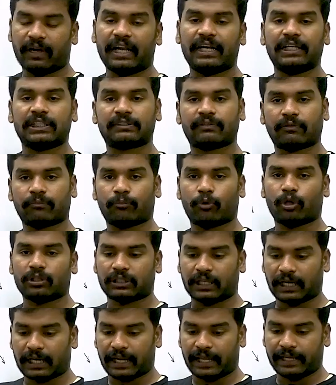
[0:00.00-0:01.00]
values for
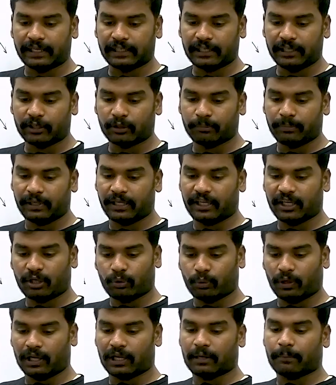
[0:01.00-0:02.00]
both are likely to be
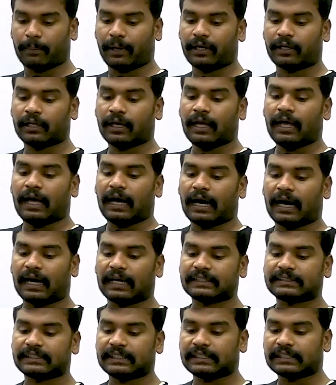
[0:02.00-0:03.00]
equal but
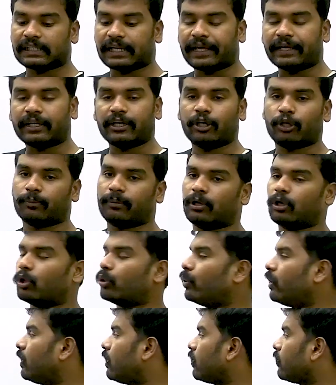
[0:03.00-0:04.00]
RC is likely to be
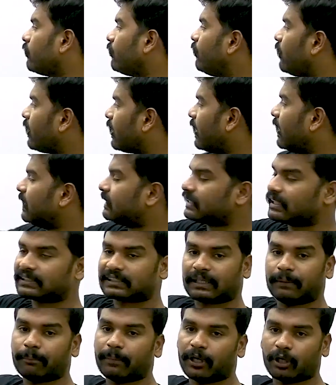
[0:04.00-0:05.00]
lower for X as
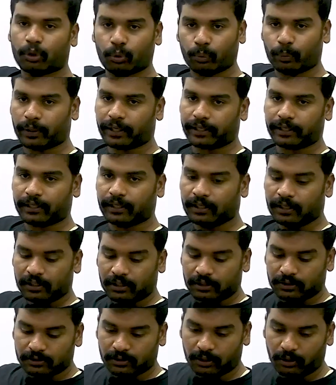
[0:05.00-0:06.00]
compared to Y.
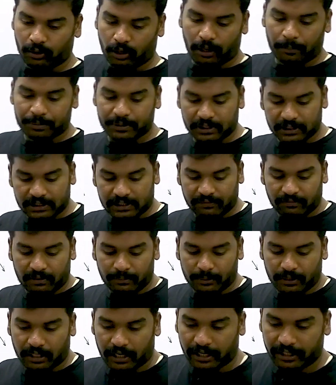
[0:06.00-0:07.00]
So, option C will
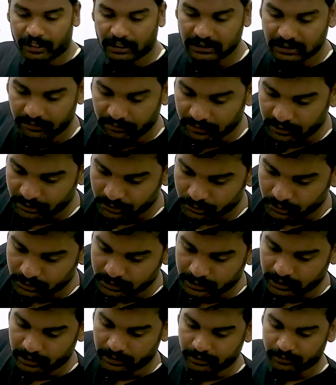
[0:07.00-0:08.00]
be the right answer for this
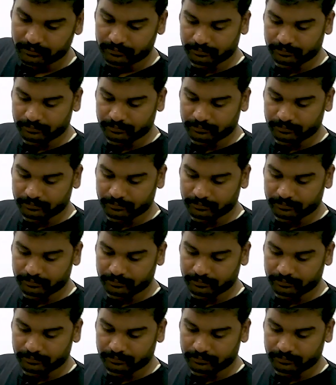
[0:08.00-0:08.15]
question.